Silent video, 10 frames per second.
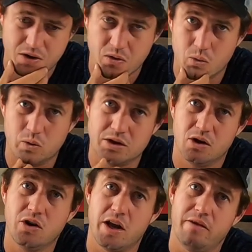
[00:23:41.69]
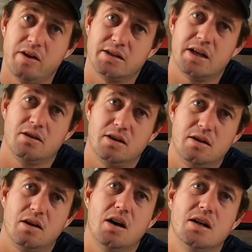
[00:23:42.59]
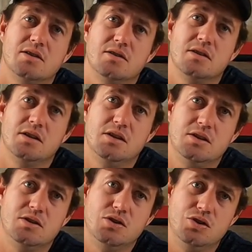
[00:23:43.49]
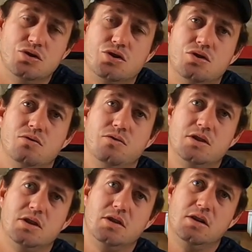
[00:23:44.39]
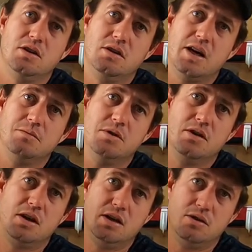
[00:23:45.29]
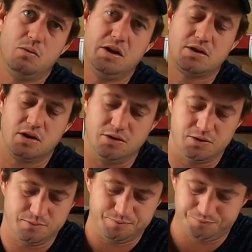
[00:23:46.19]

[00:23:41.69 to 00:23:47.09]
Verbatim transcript: oh, it's a lot heavier tackle than the guys is used to fishing in Cape Town and the West Coast.